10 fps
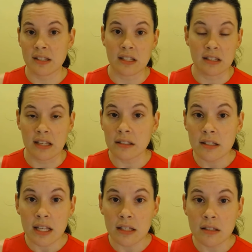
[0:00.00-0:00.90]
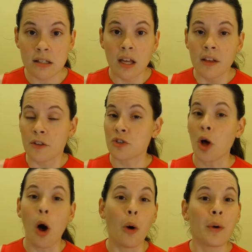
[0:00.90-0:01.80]
and sentences. There's
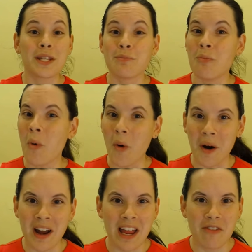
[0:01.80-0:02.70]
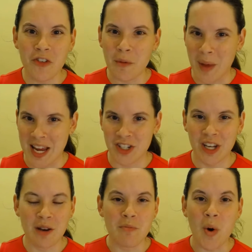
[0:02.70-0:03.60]
always more
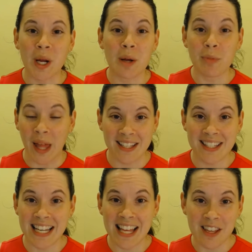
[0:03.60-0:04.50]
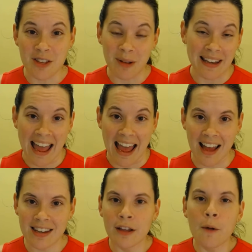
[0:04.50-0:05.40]
information and more complexity that you can
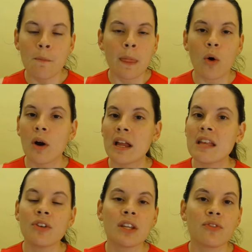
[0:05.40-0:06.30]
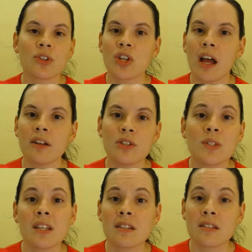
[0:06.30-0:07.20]
add. Or even if your child's
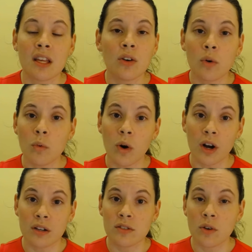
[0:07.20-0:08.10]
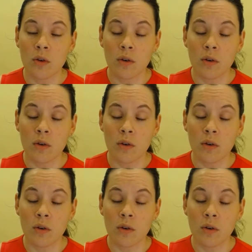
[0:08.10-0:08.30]
using single words,